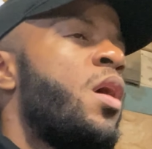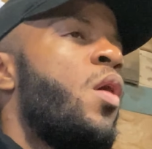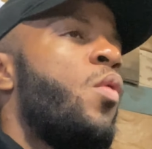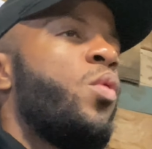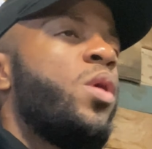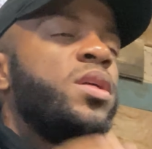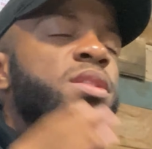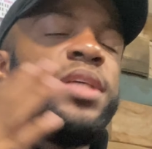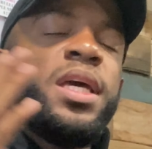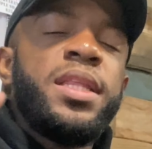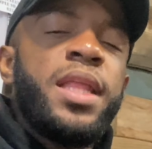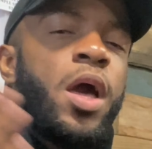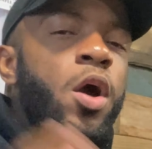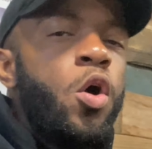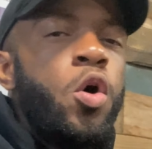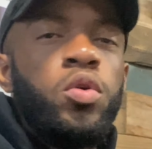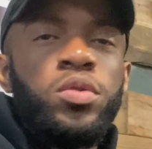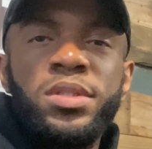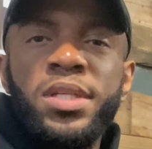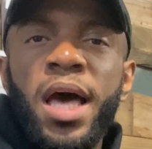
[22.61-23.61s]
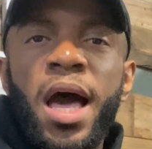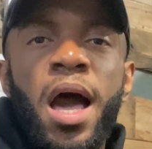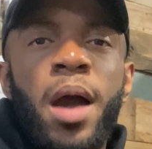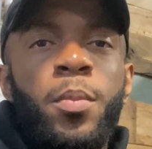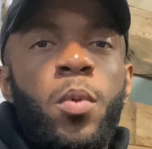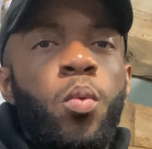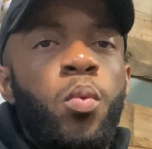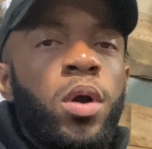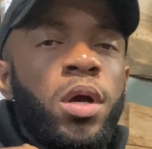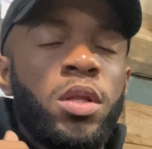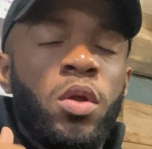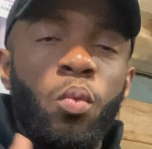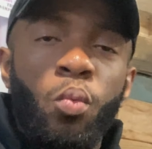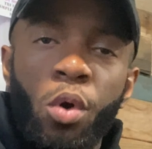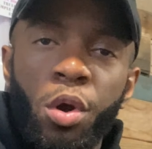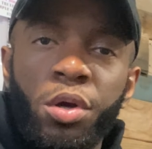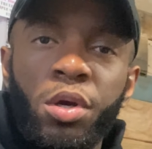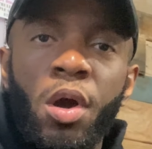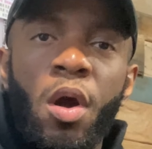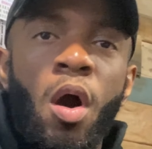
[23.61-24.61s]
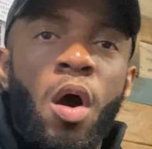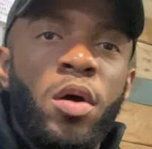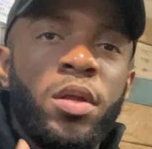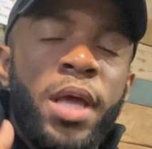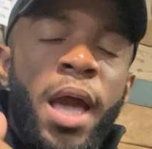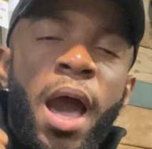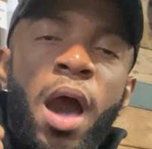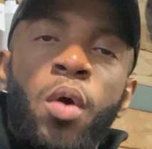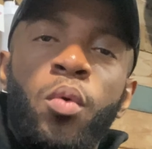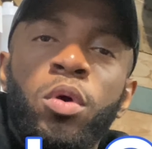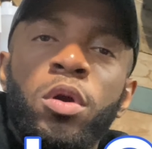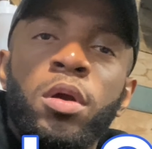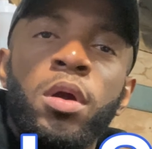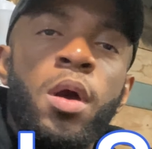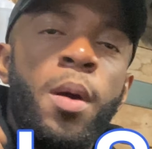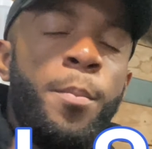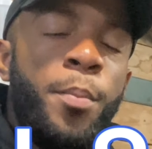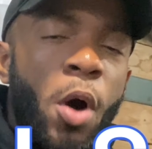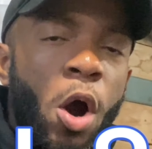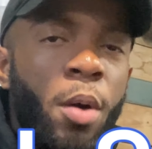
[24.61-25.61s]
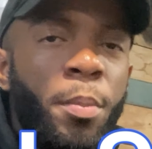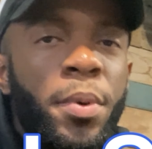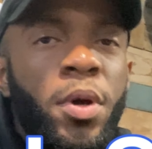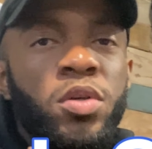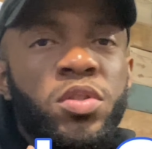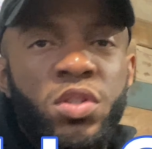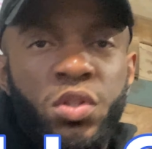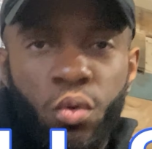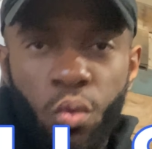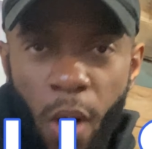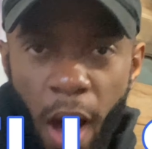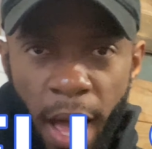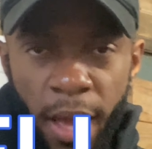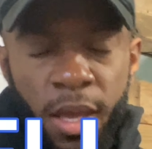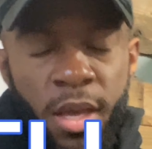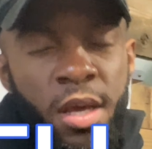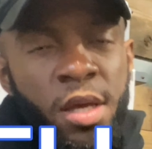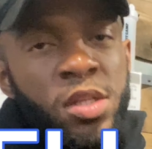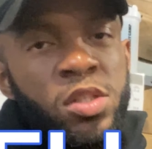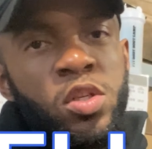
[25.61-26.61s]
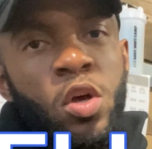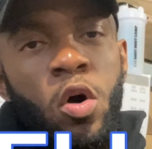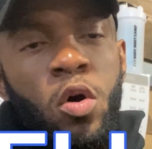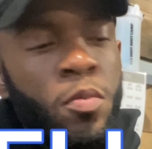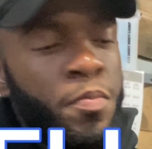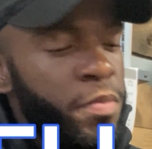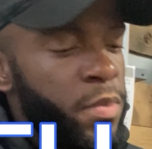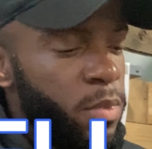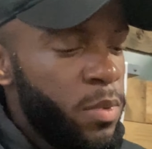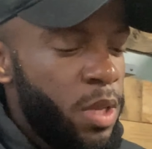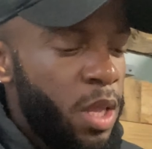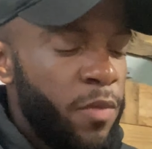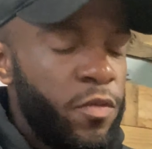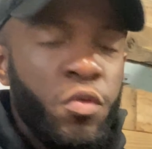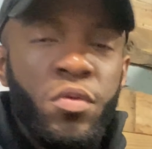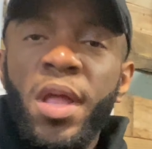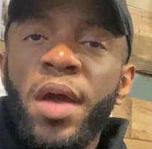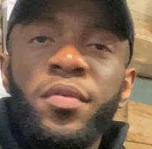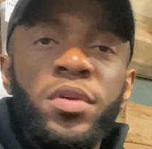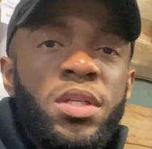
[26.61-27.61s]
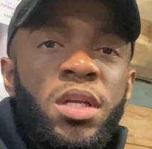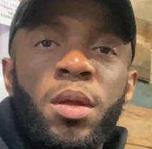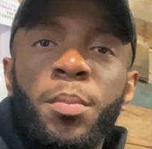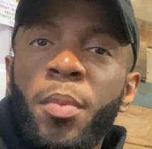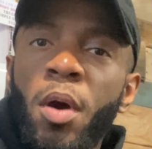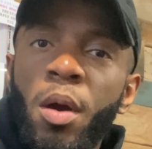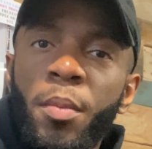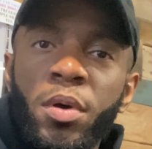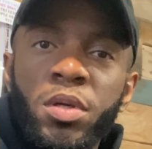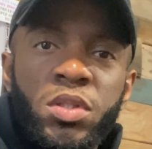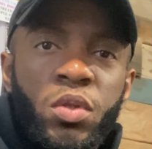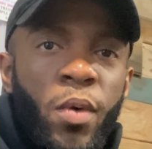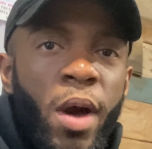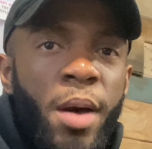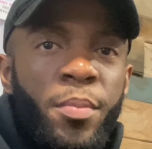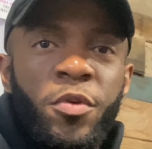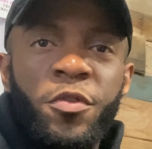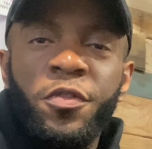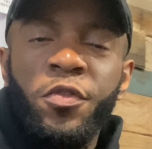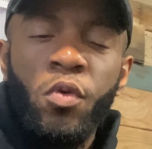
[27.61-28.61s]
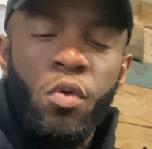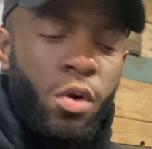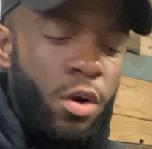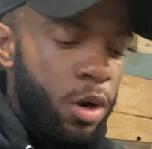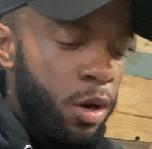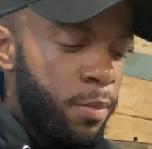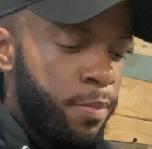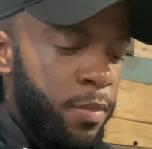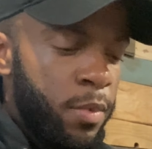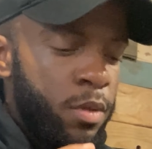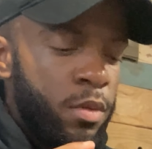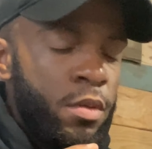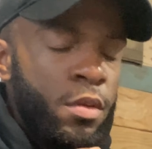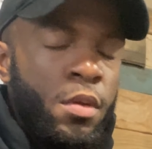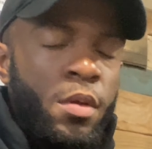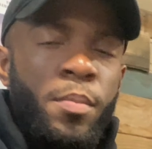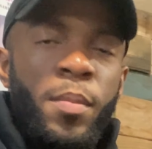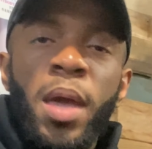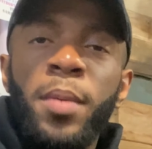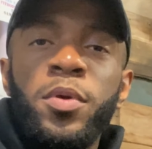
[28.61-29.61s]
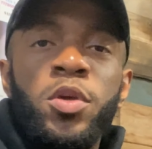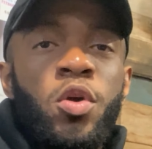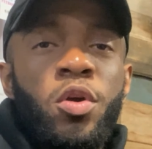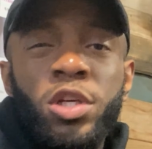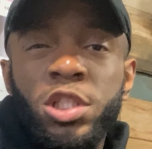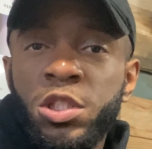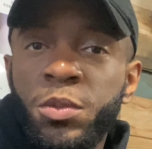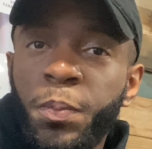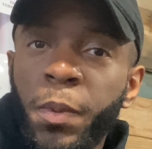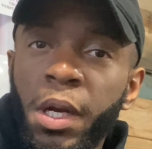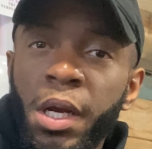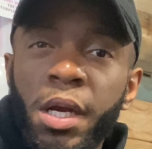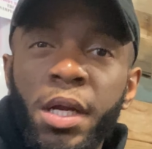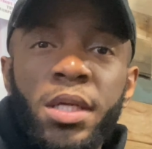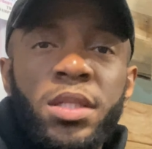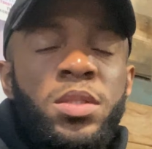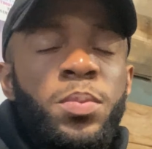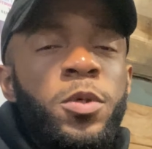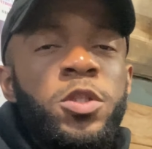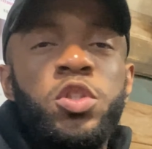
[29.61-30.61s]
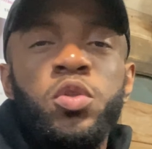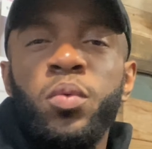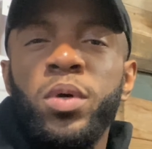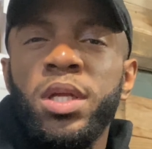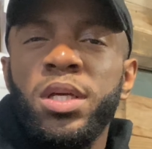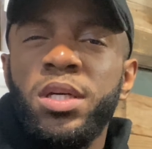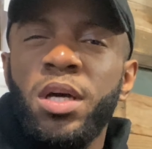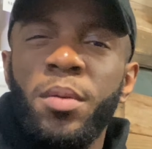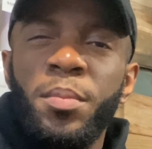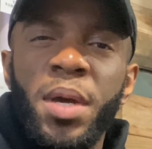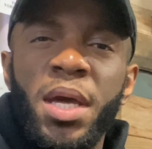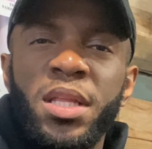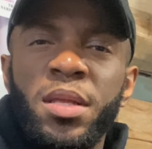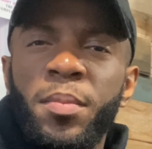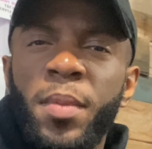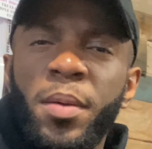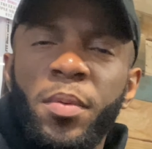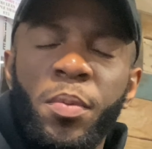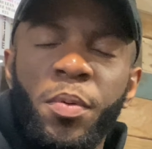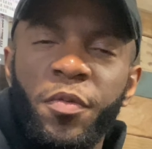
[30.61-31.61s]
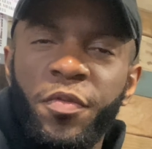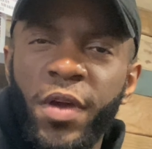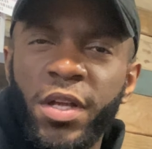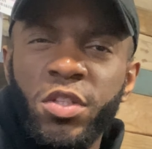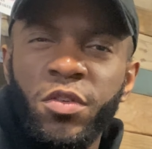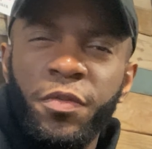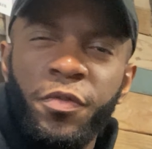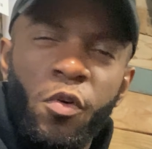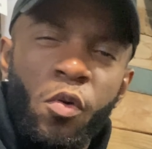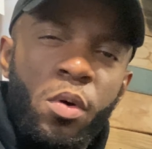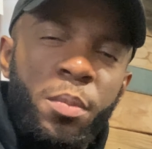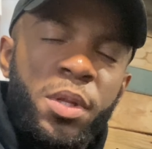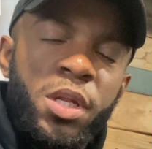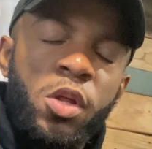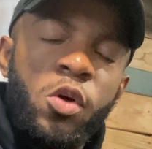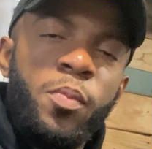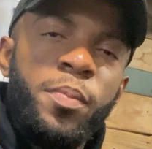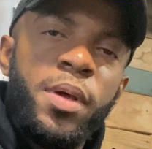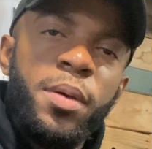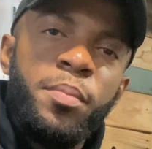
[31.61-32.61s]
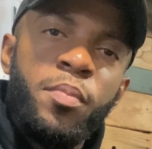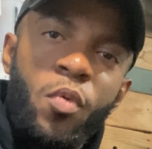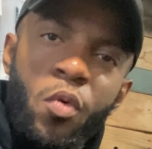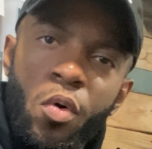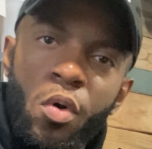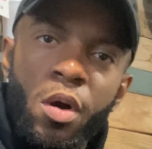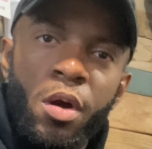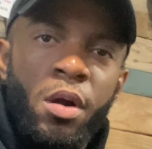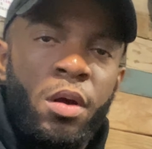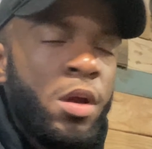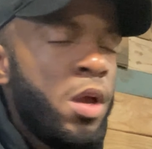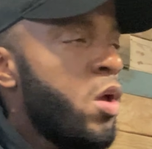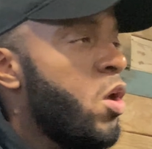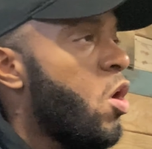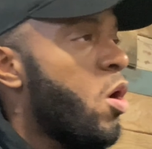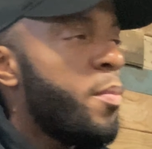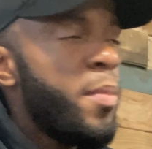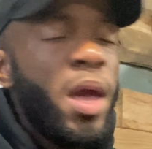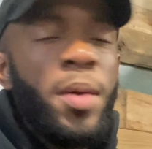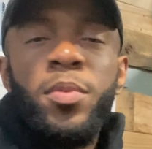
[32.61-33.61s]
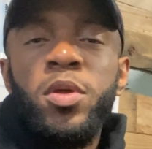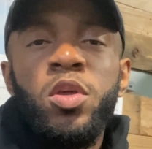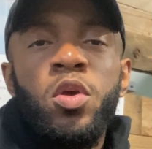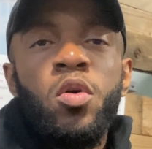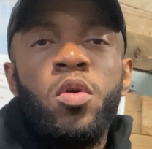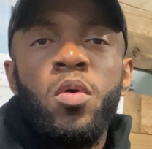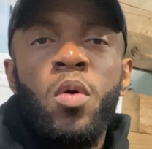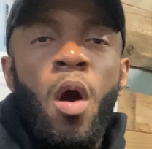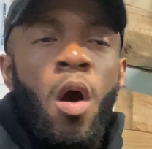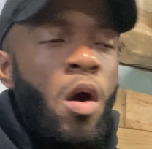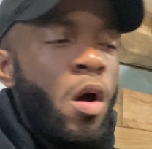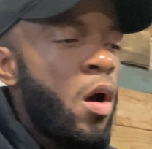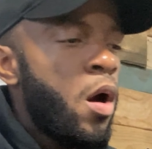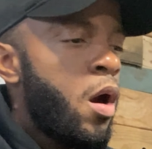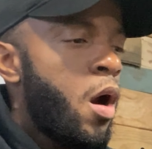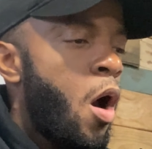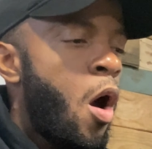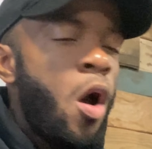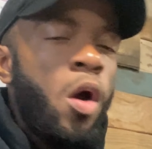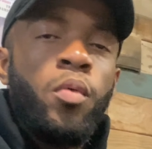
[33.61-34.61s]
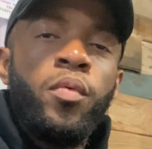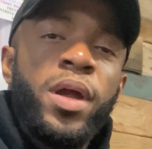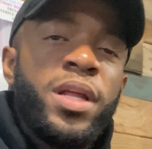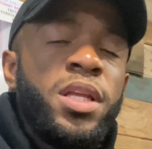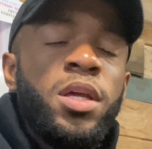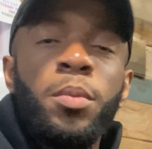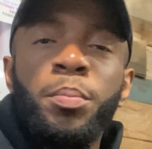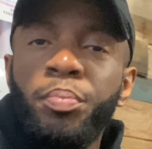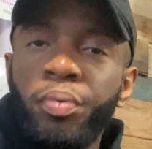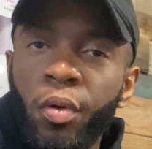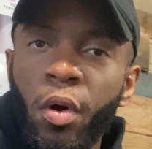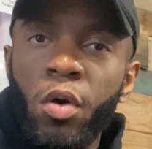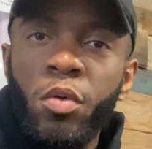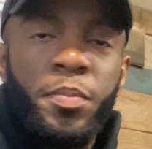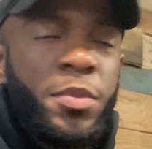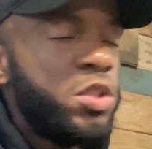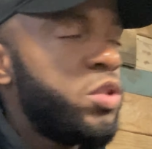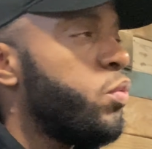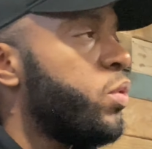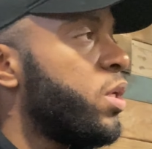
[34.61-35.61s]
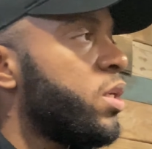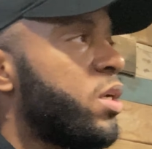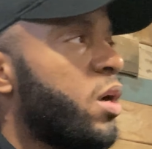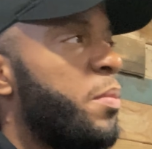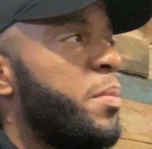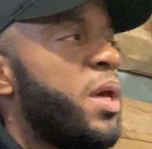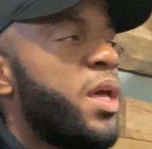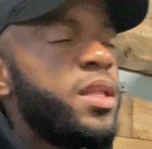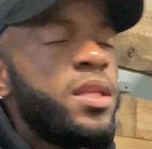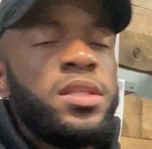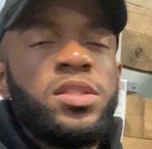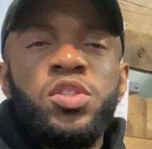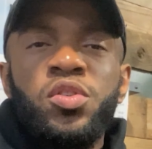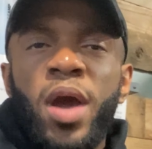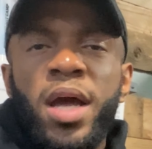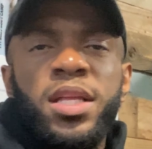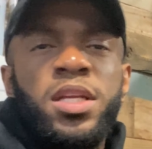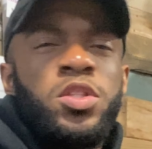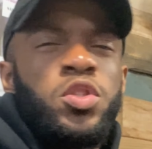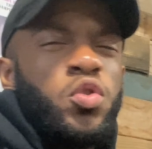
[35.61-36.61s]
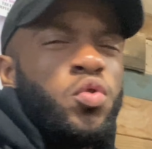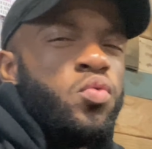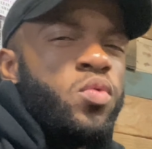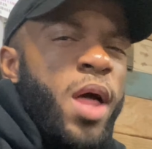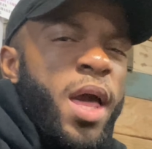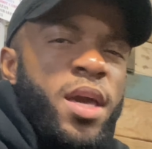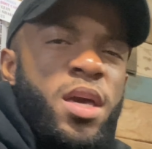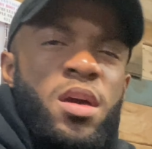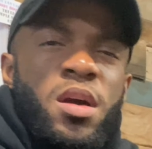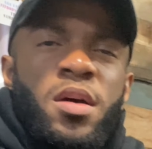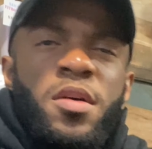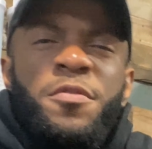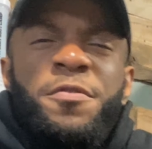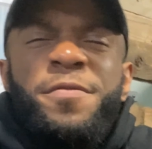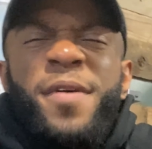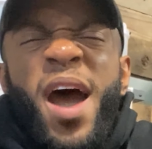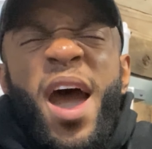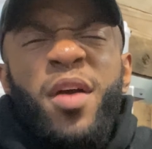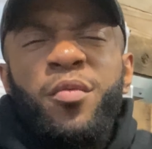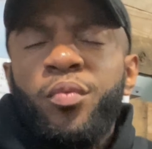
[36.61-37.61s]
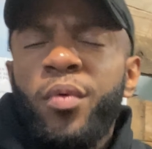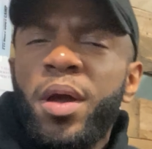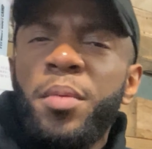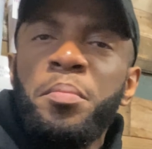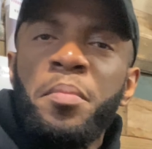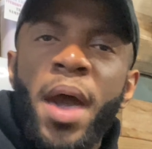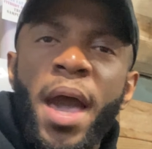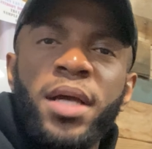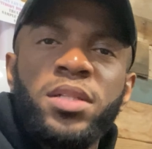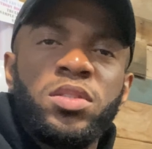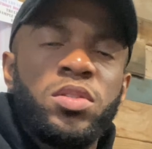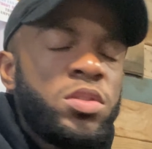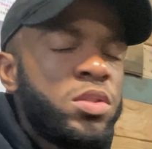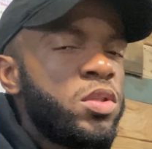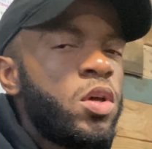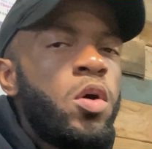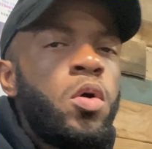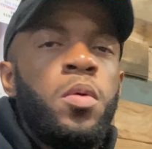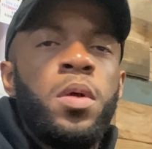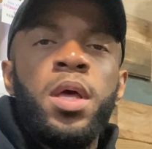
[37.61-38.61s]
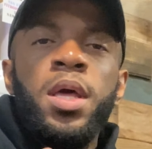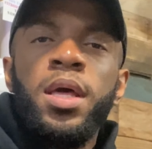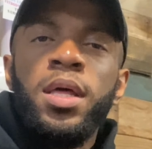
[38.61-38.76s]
We're going to take that whole time and we're going to work on our barbell squat. So if you've never done a barbell squat before, maybe you're experienced, but you want to come in and maybe perfect your form a little bit more. Or maybe you are already a pro, but you want to come in and try to do like a 5-rep max or so.